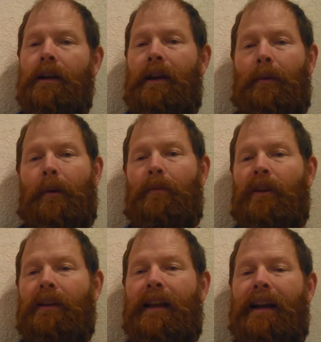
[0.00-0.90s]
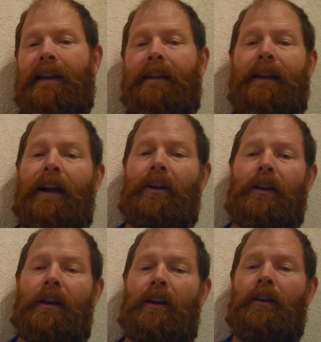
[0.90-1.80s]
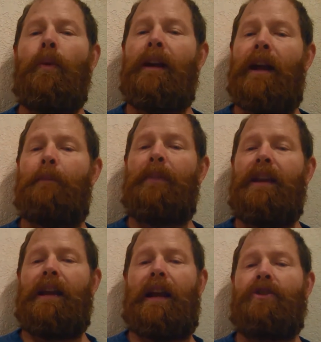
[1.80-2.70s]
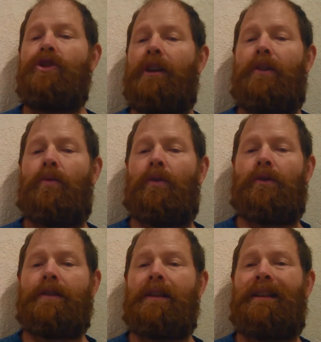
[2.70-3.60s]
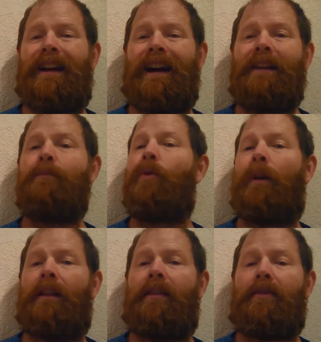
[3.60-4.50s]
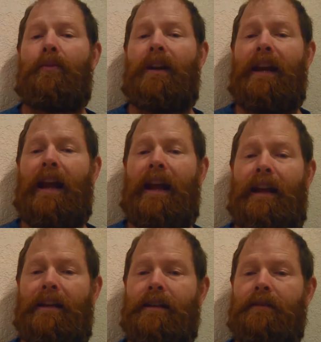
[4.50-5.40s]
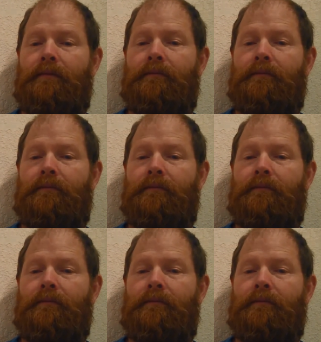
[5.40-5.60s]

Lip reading: And when we plug that into the calculator, we get pH equals 9.38.